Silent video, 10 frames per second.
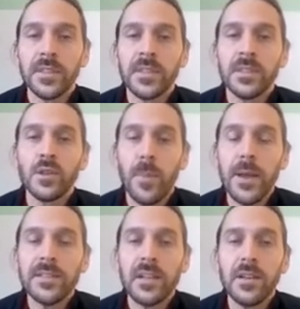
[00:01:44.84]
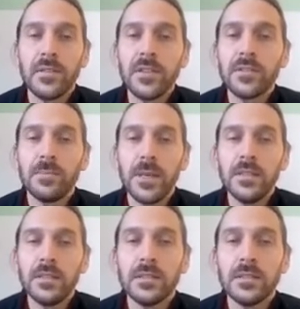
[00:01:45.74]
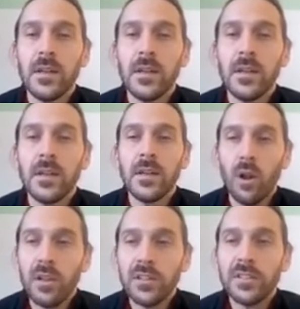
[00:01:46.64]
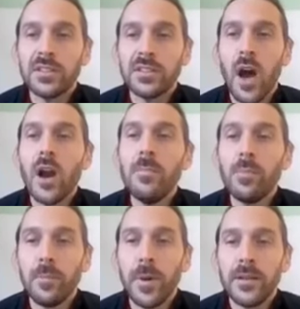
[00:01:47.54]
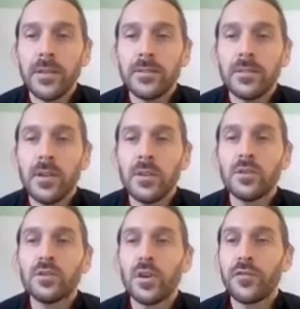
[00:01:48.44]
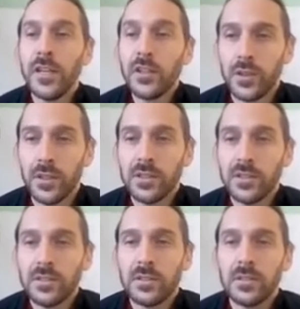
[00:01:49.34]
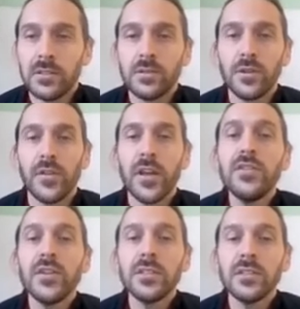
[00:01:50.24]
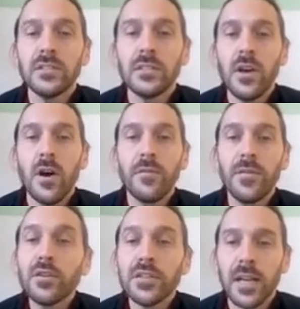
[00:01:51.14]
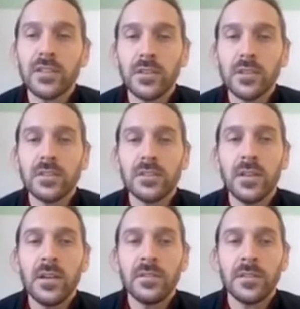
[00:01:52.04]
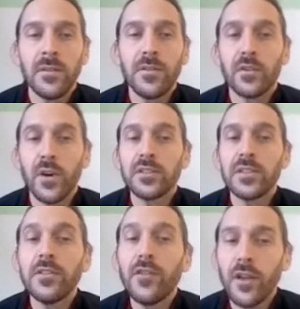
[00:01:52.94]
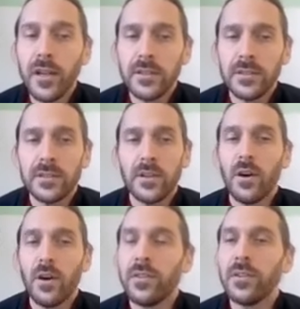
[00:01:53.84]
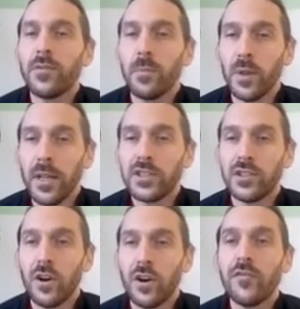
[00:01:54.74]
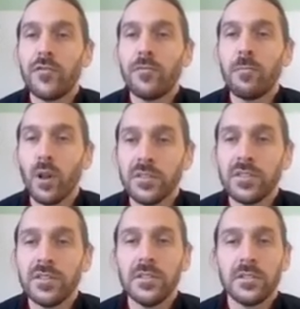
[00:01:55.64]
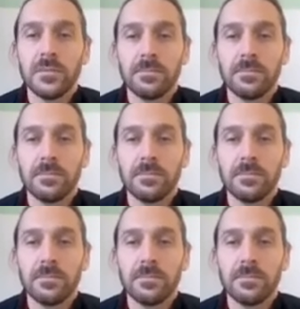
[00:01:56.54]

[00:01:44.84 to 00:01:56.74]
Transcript: So basically, this means that policies are implemented to serve interests of those actors that have the greatest influence on the formulation of policies.